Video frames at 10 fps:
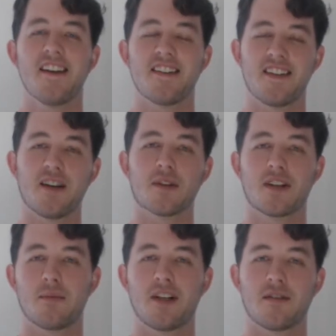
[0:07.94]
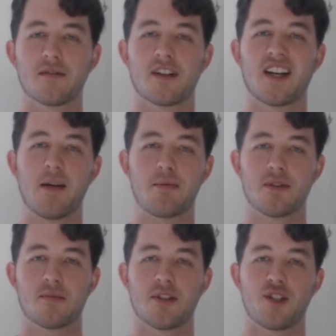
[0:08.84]
Today, we're going to be covering
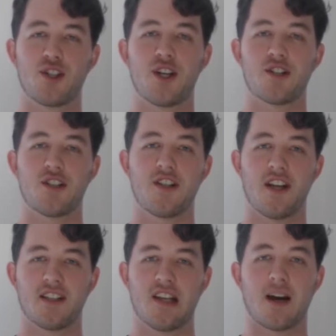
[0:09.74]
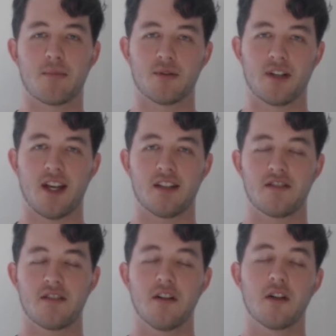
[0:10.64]
capital appreciation and capital
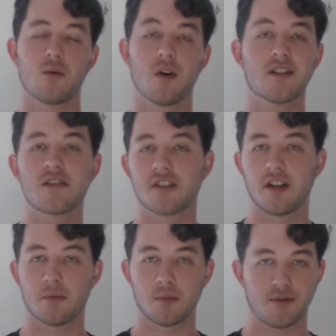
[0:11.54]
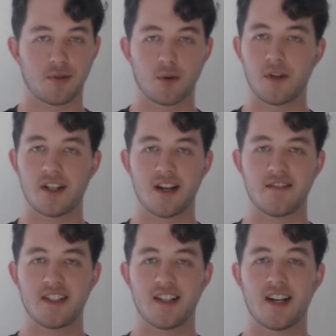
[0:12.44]
gains. Quick disclaimer before we dive
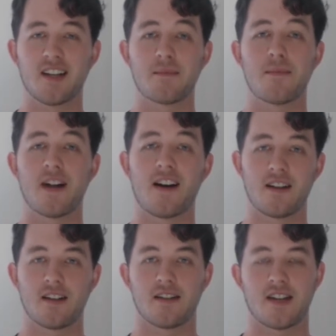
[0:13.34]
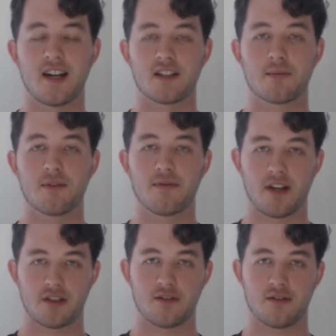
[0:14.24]
in I am not a tax
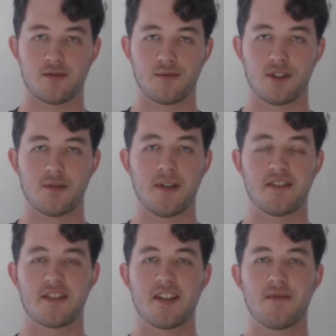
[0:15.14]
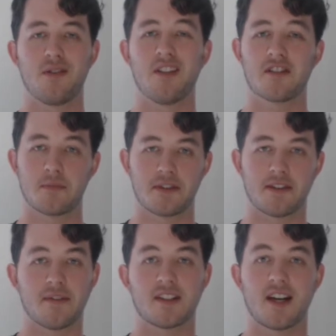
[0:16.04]
professional, which means that if you need
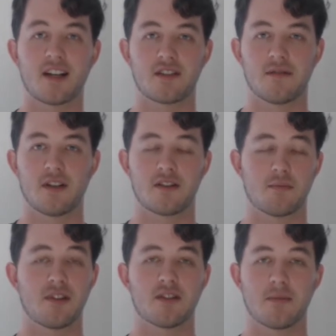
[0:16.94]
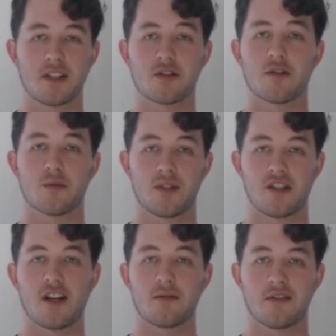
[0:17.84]
specific tax advice, please make sure to reach
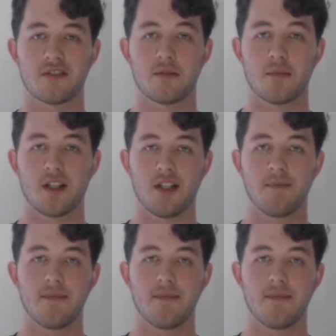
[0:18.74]
out to somebody.